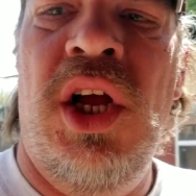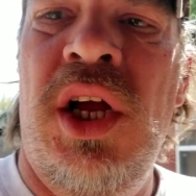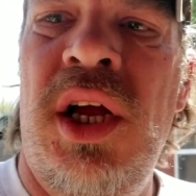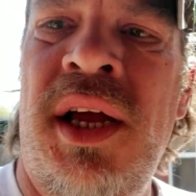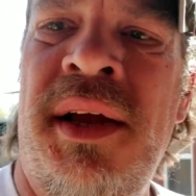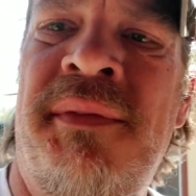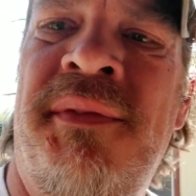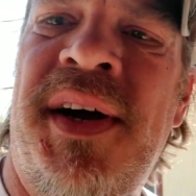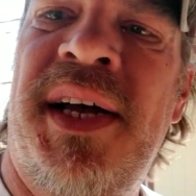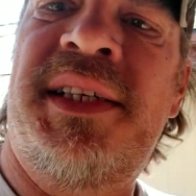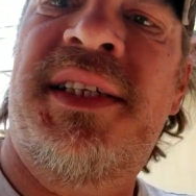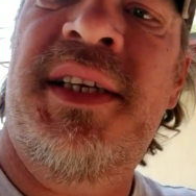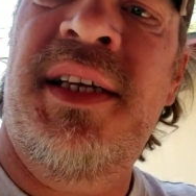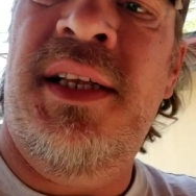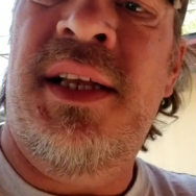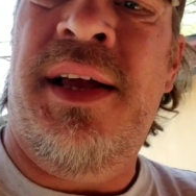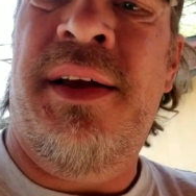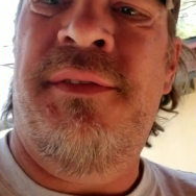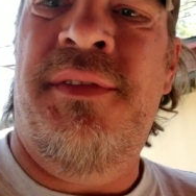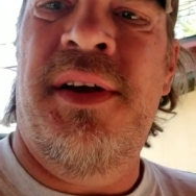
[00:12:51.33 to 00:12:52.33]
invested in
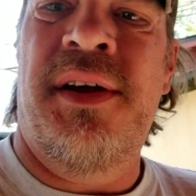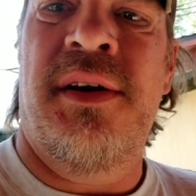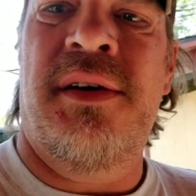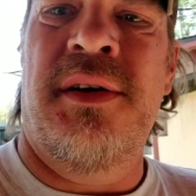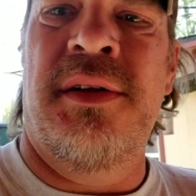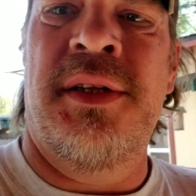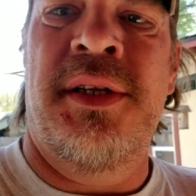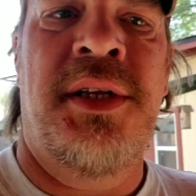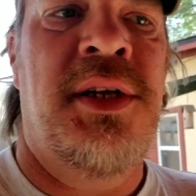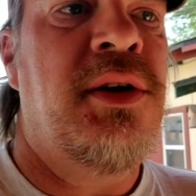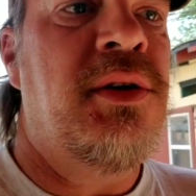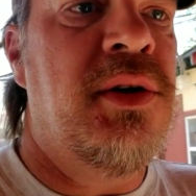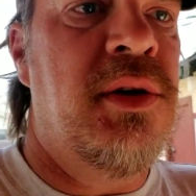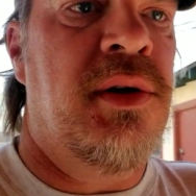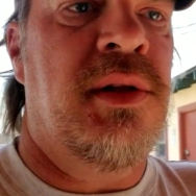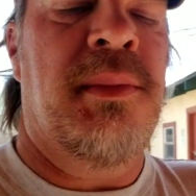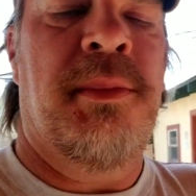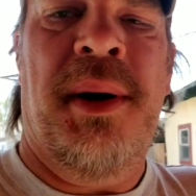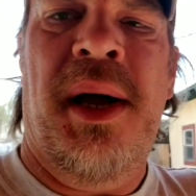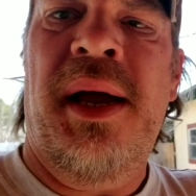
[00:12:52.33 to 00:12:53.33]
that vehicle than you do
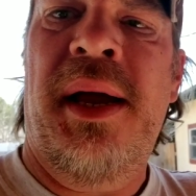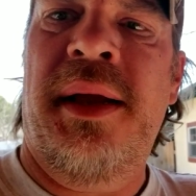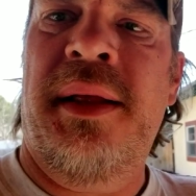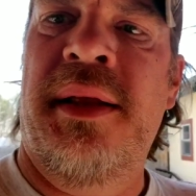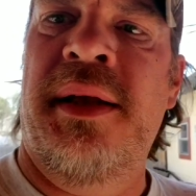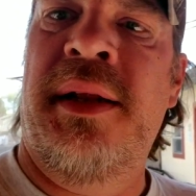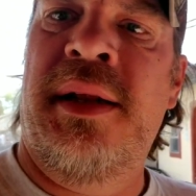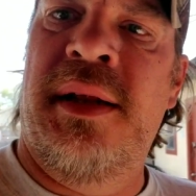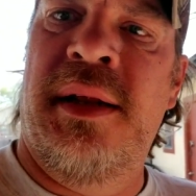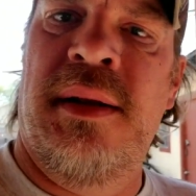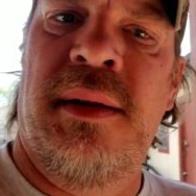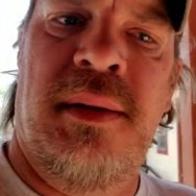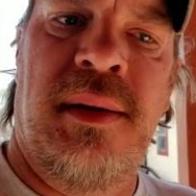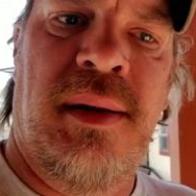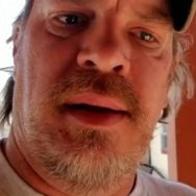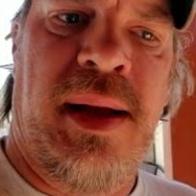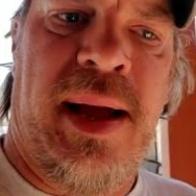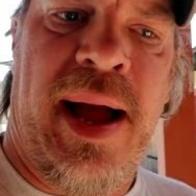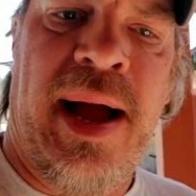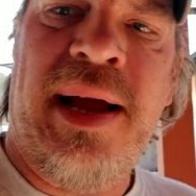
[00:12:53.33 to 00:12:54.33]
in the bank, then
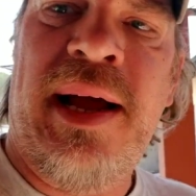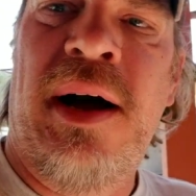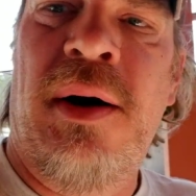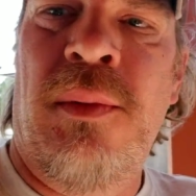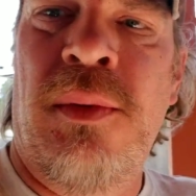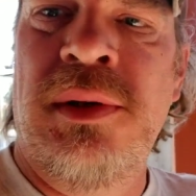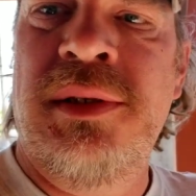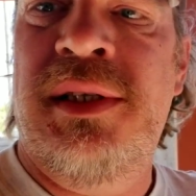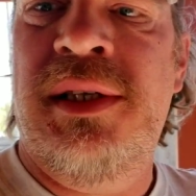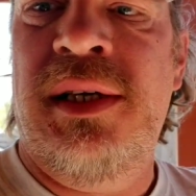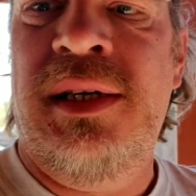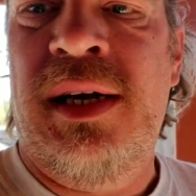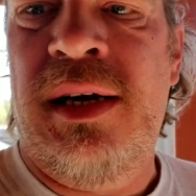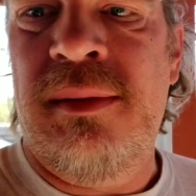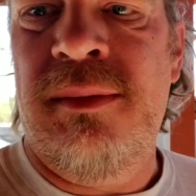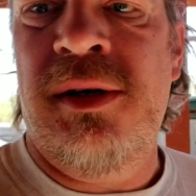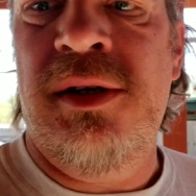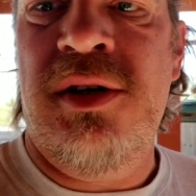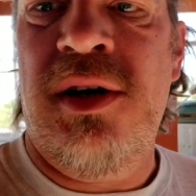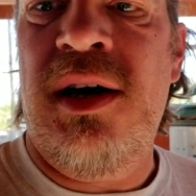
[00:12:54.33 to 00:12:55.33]
I got one sitting out
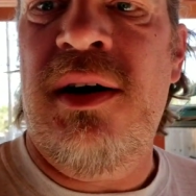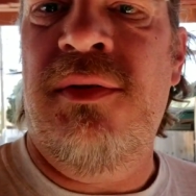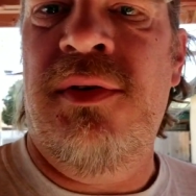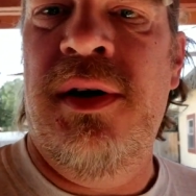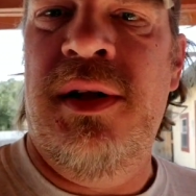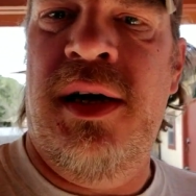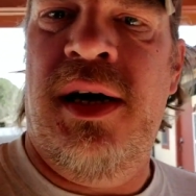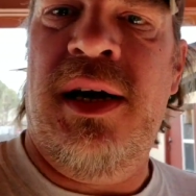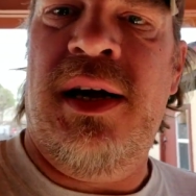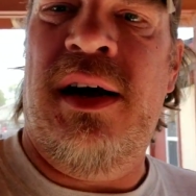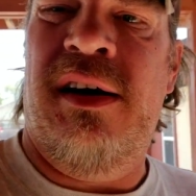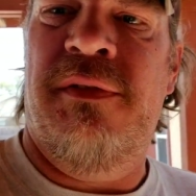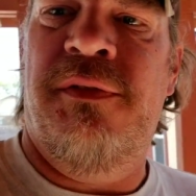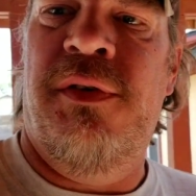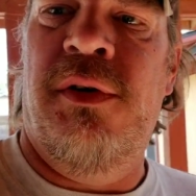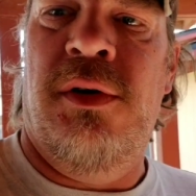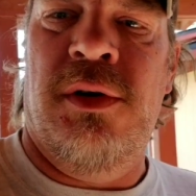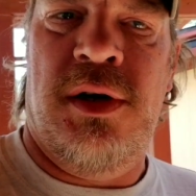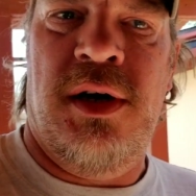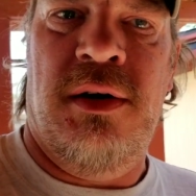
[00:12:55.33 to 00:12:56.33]
in my driveway that I got
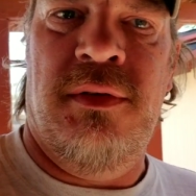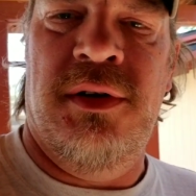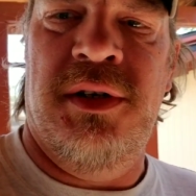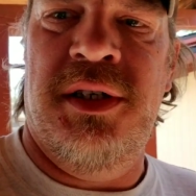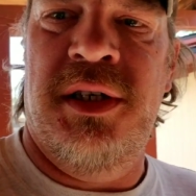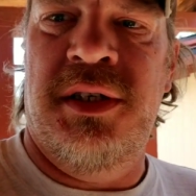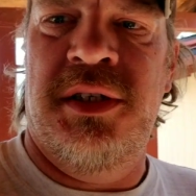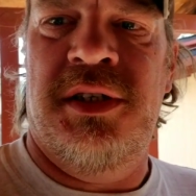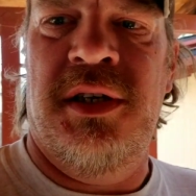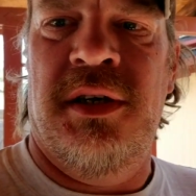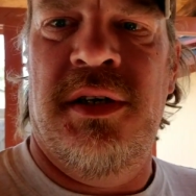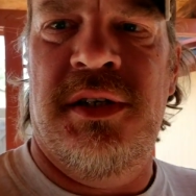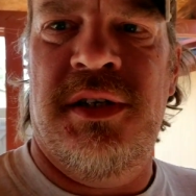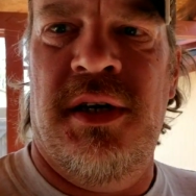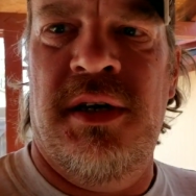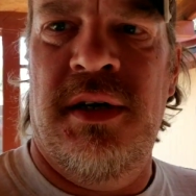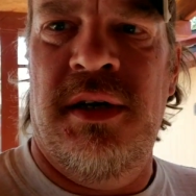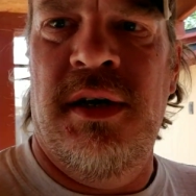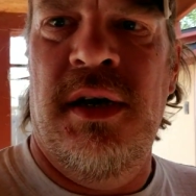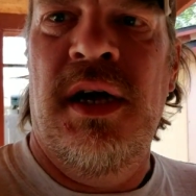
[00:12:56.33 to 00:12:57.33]
full coverage insurance
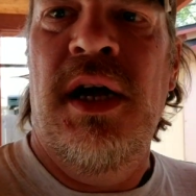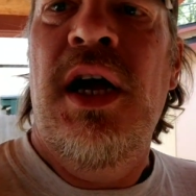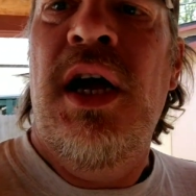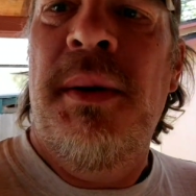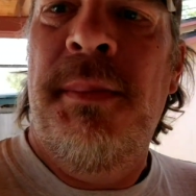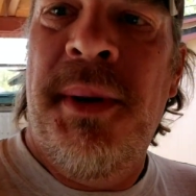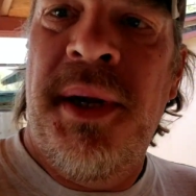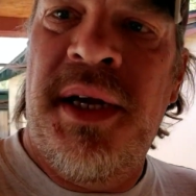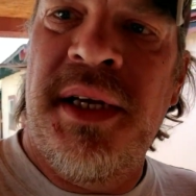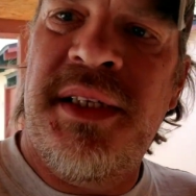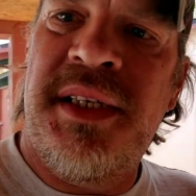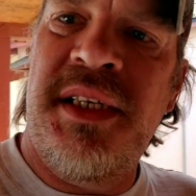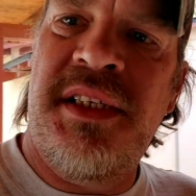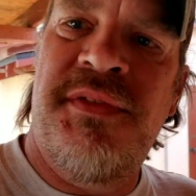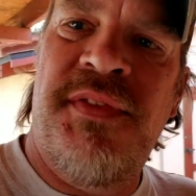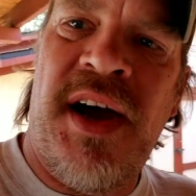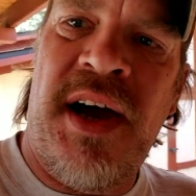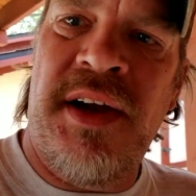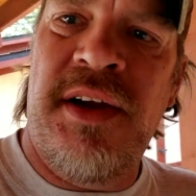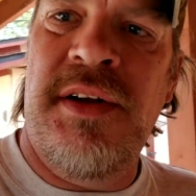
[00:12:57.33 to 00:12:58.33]
on because it's
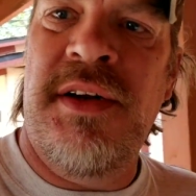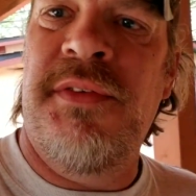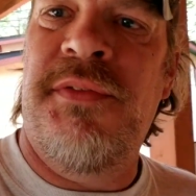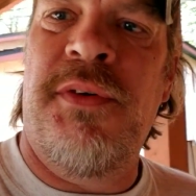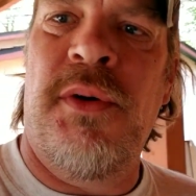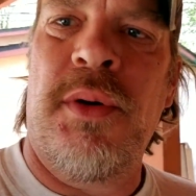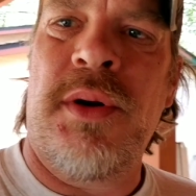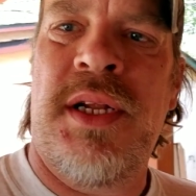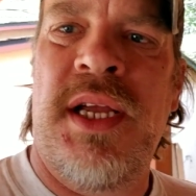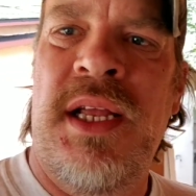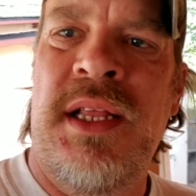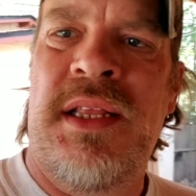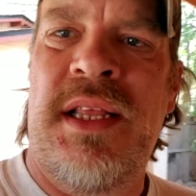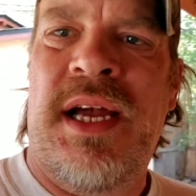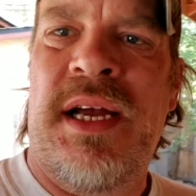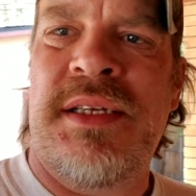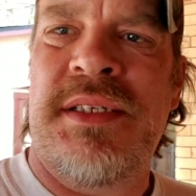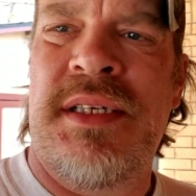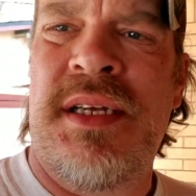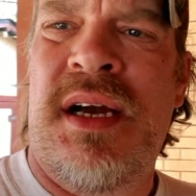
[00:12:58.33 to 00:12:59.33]
valued at
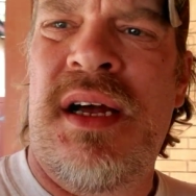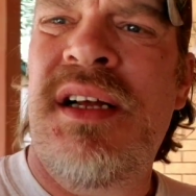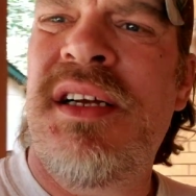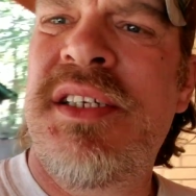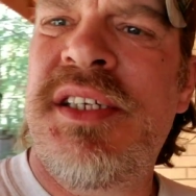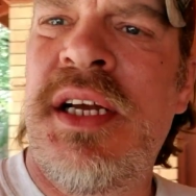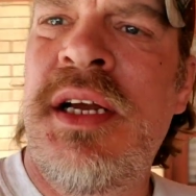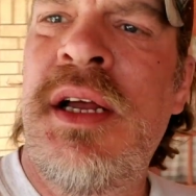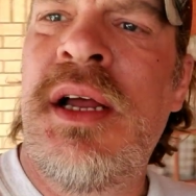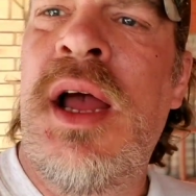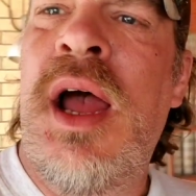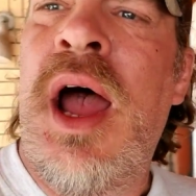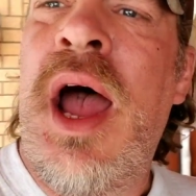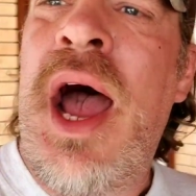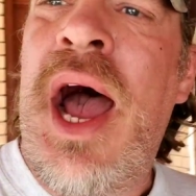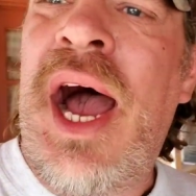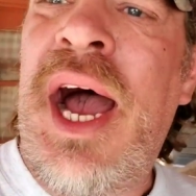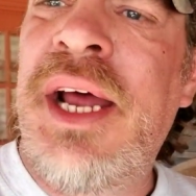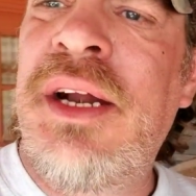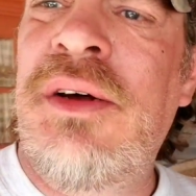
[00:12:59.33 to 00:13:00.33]
$14,000.
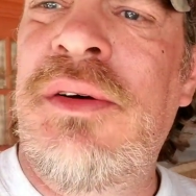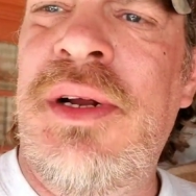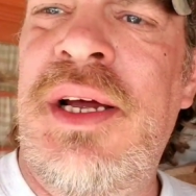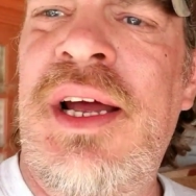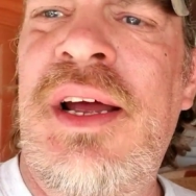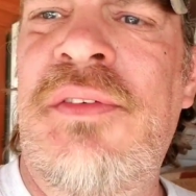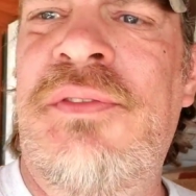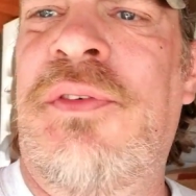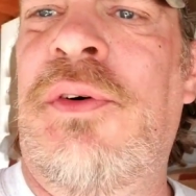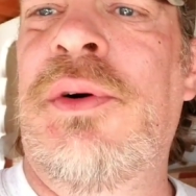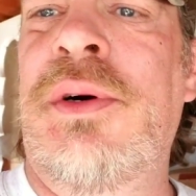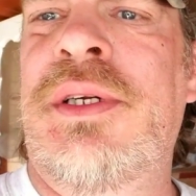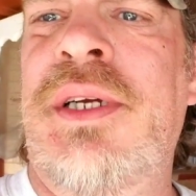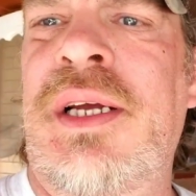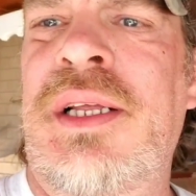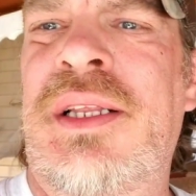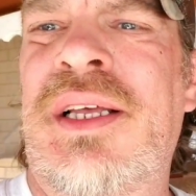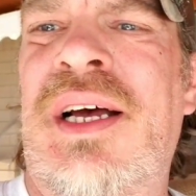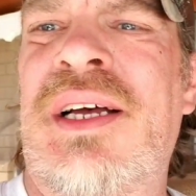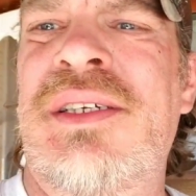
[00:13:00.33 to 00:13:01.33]
I don't have
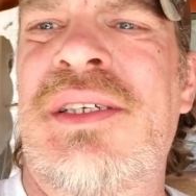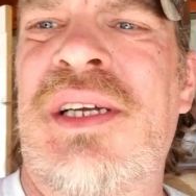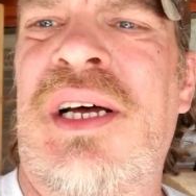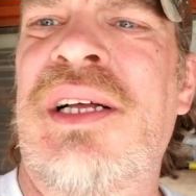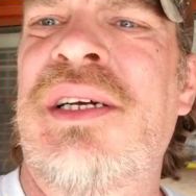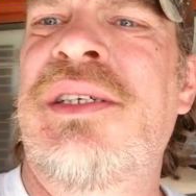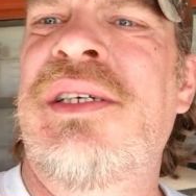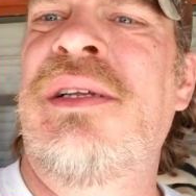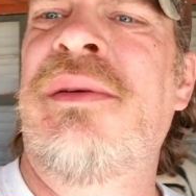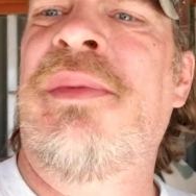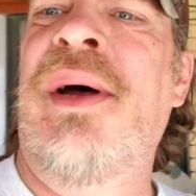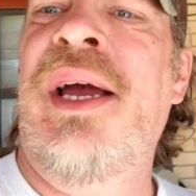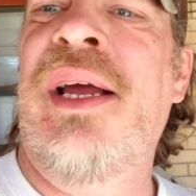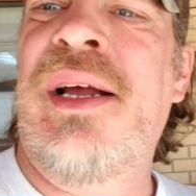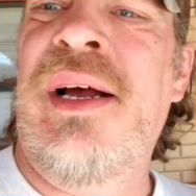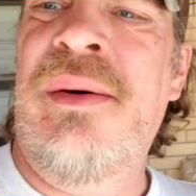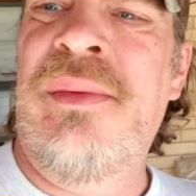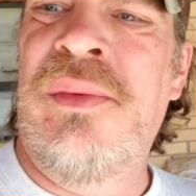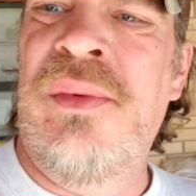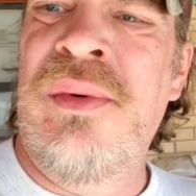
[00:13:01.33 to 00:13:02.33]
$14,000 in the bank.
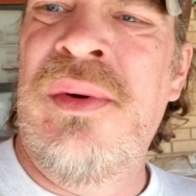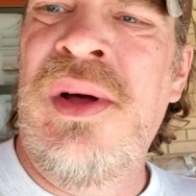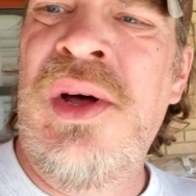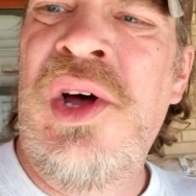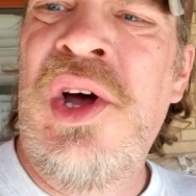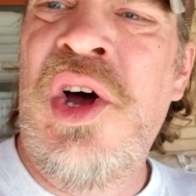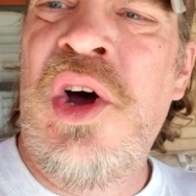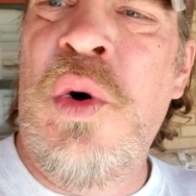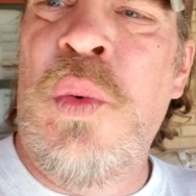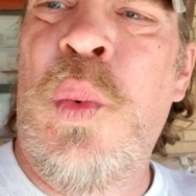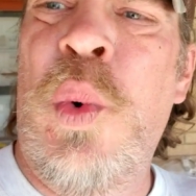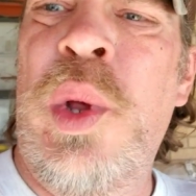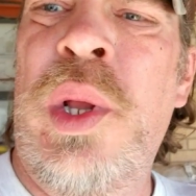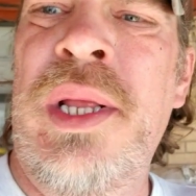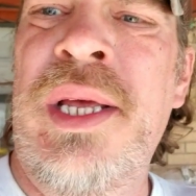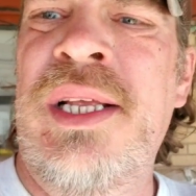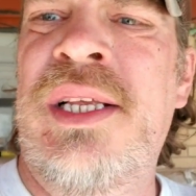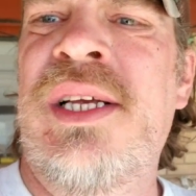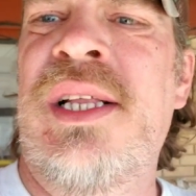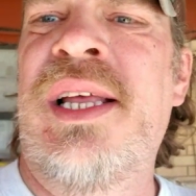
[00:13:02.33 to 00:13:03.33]
I'm
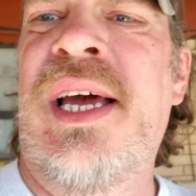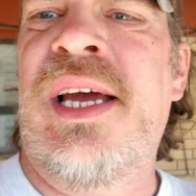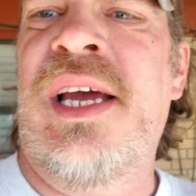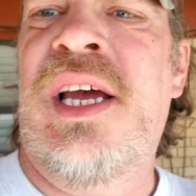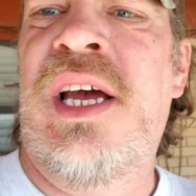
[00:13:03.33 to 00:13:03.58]
willing to let